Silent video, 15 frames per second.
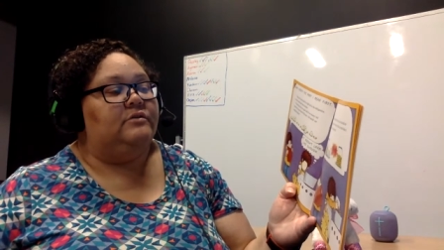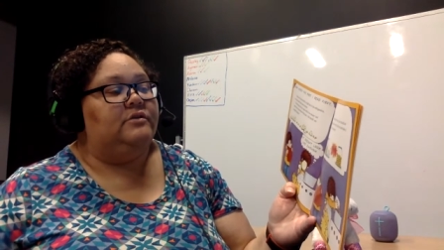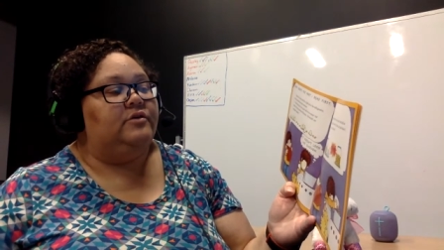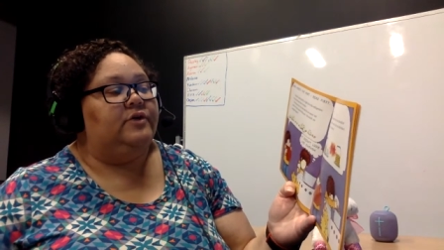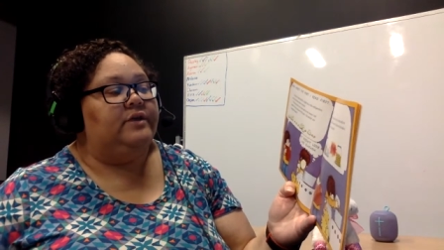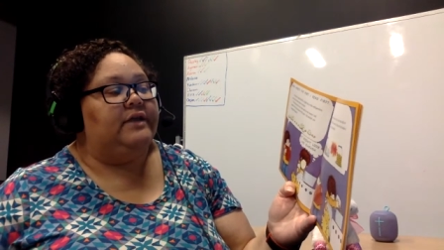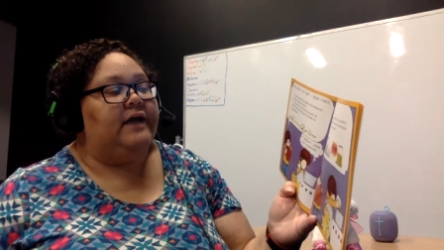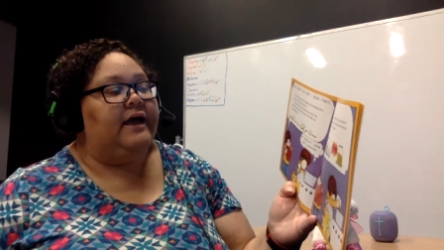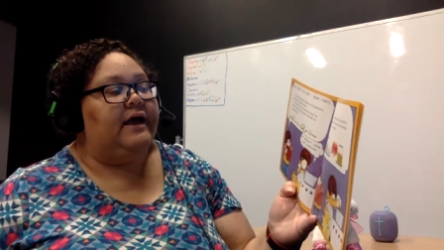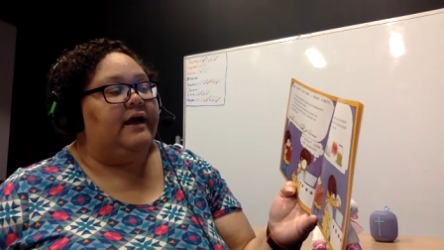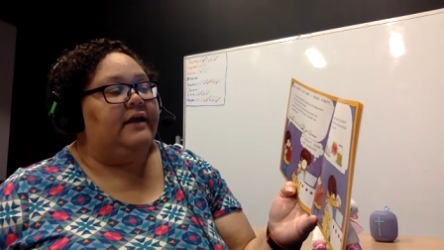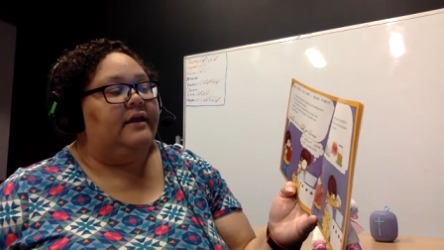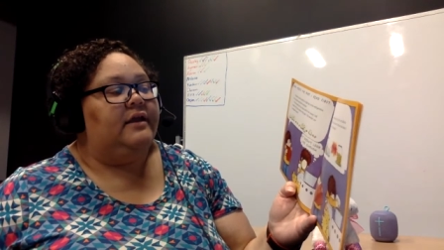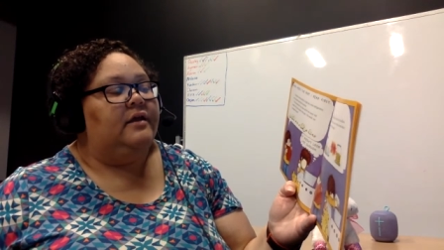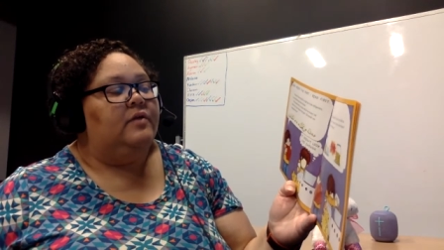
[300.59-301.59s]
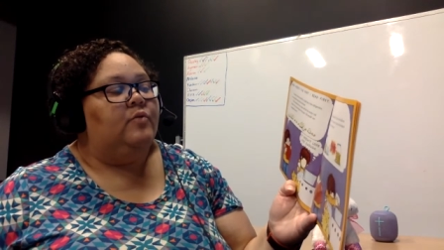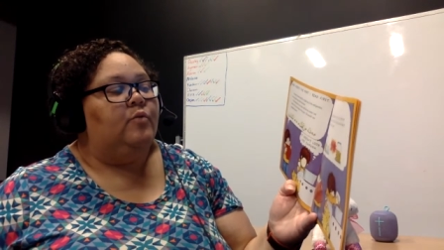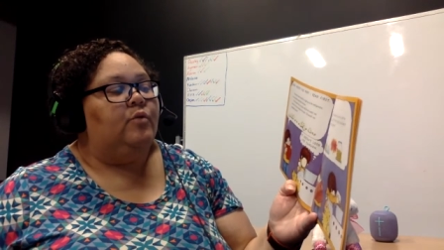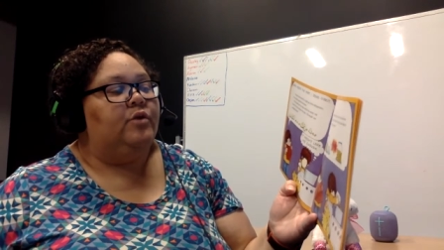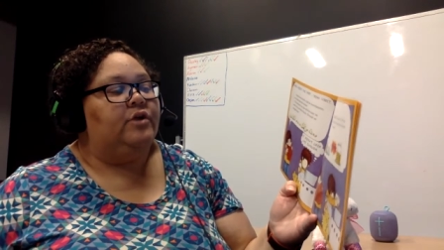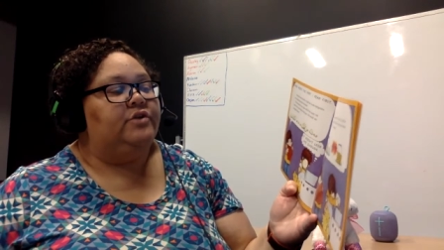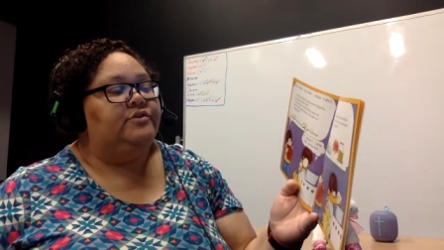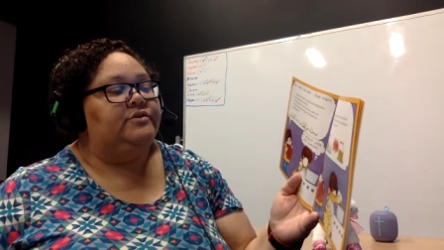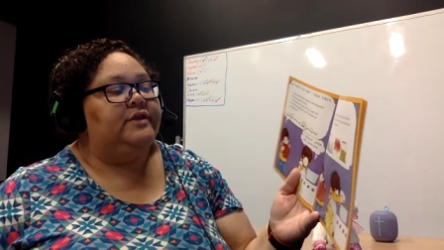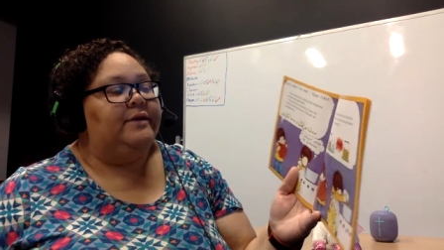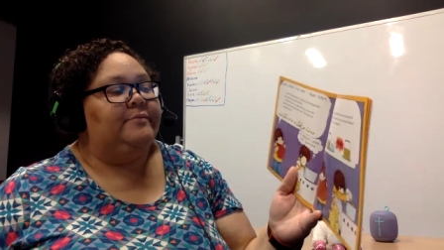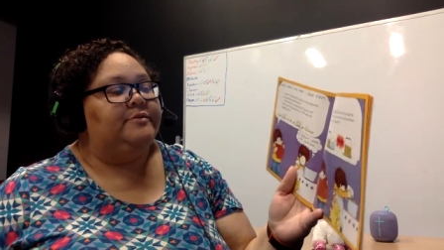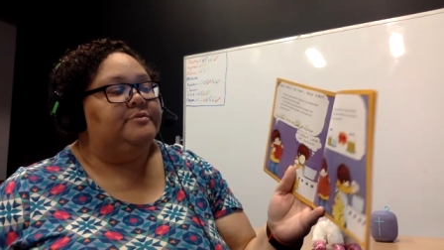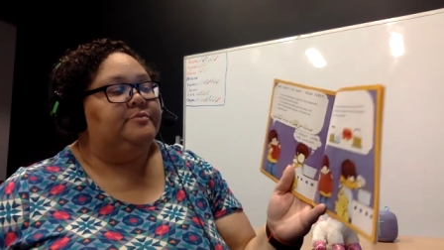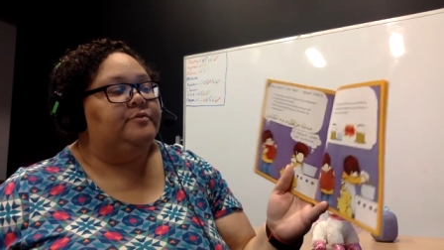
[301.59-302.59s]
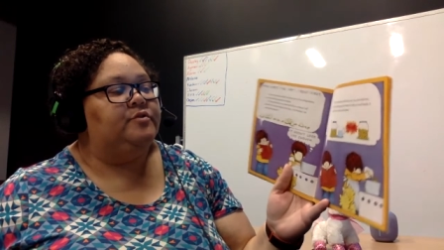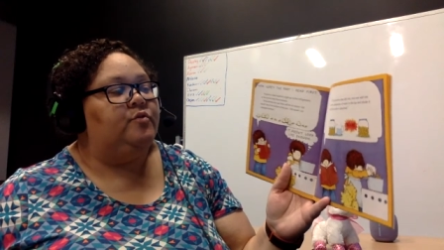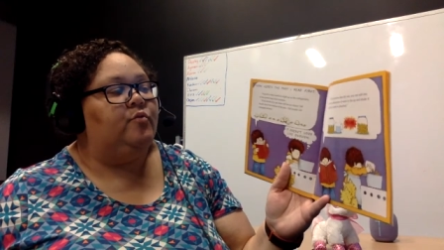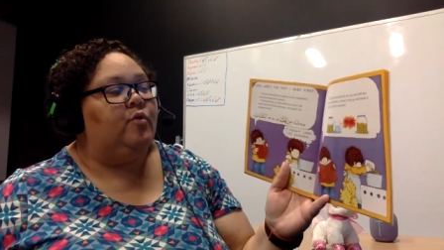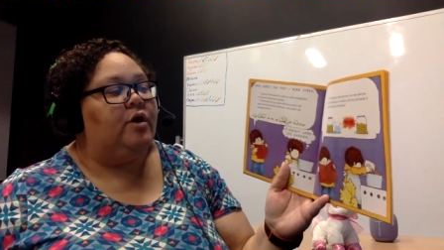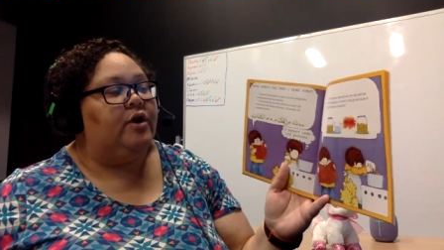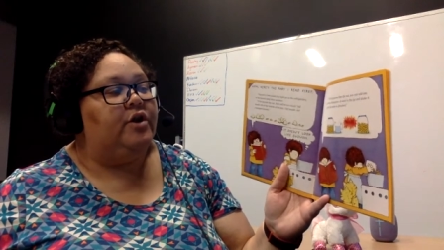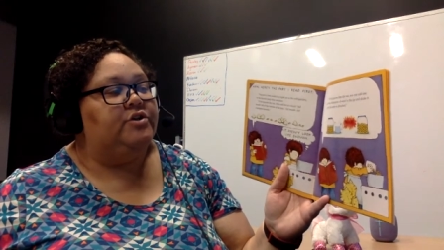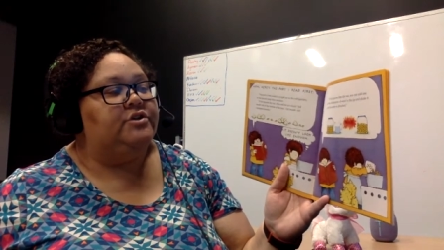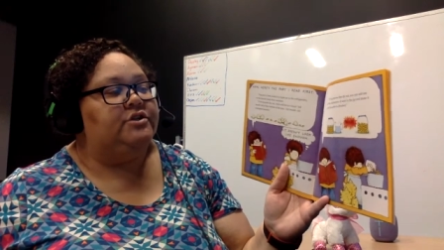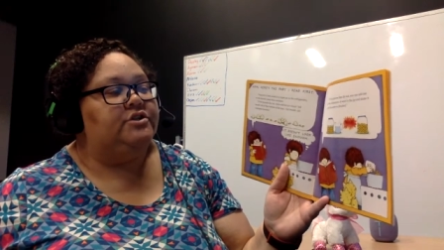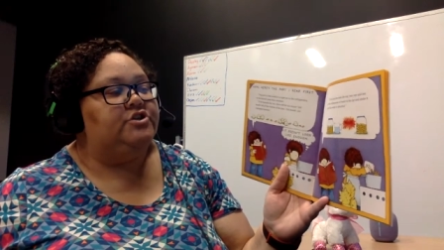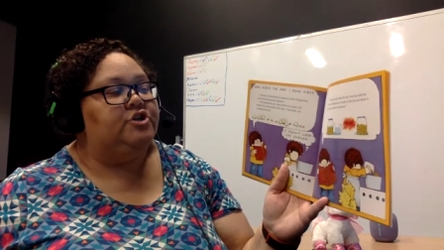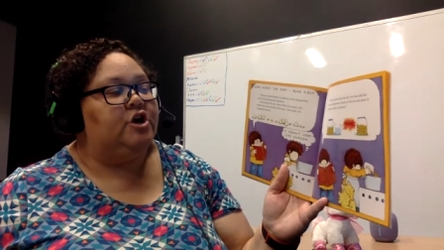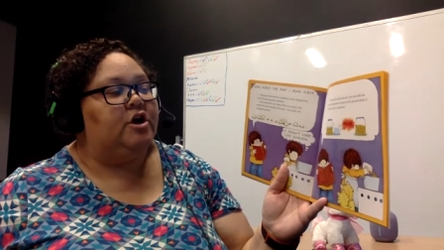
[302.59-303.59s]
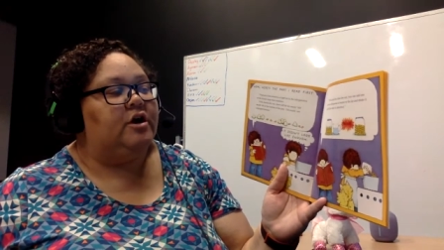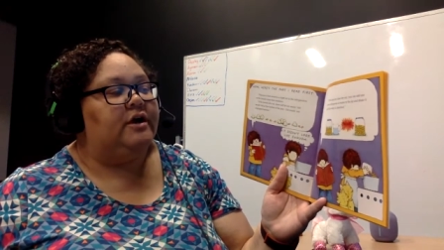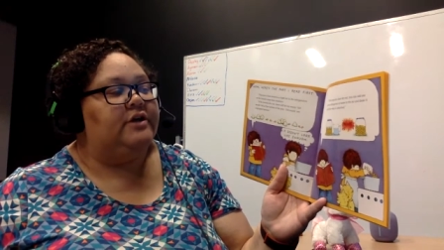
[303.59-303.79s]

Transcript: you can add one or two tablespoons of water to the jar